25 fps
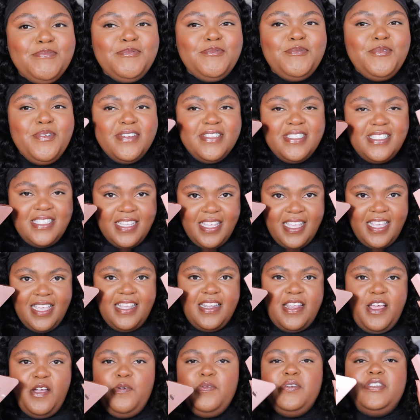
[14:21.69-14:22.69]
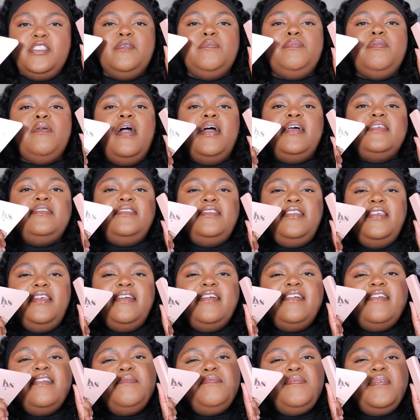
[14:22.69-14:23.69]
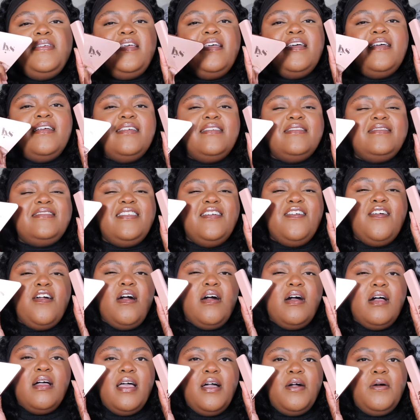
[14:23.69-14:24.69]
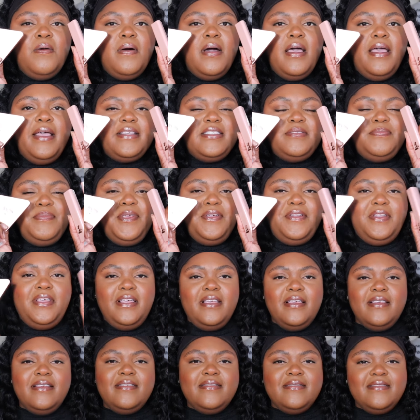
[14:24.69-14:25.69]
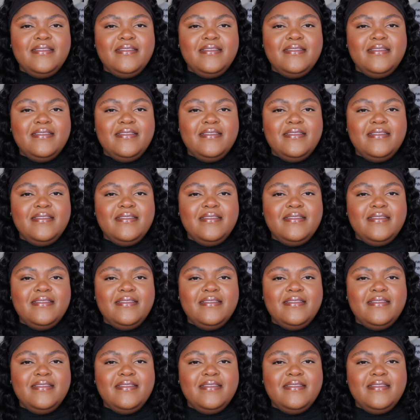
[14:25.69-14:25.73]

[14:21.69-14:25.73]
Once again, are we surprised here? Because they're all LYS Beauty.